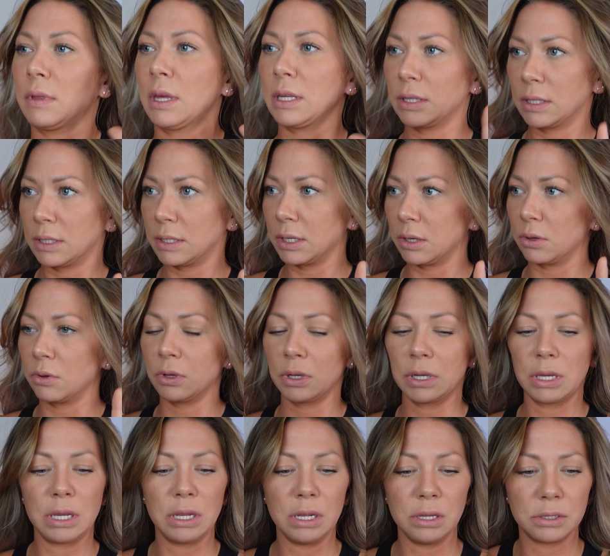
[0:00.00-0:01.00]
That's still
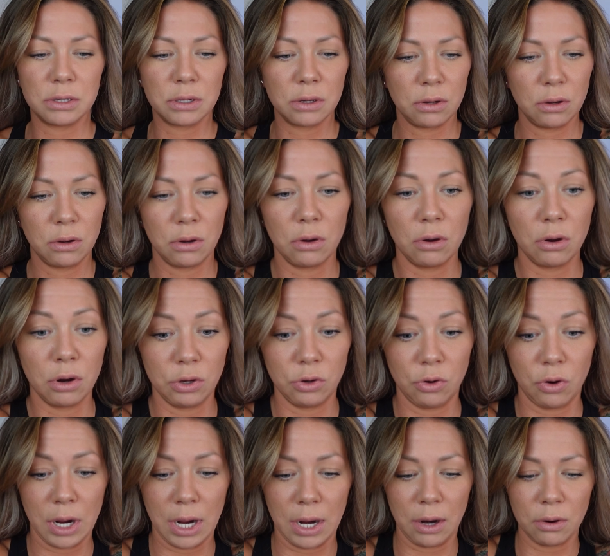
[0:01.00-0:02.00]
heat on
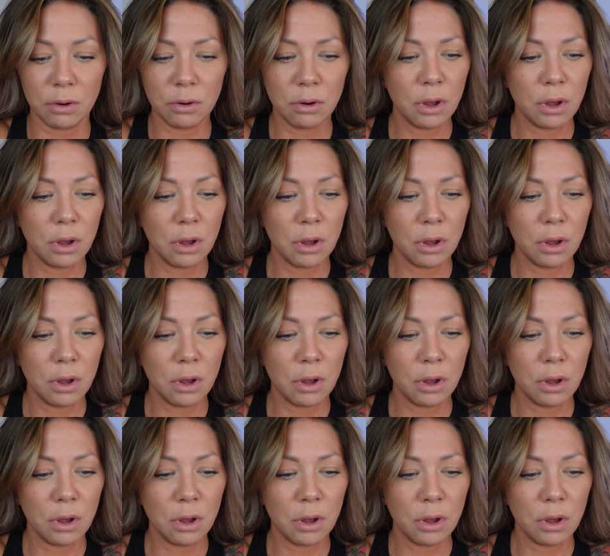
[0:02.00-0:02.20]
your hair.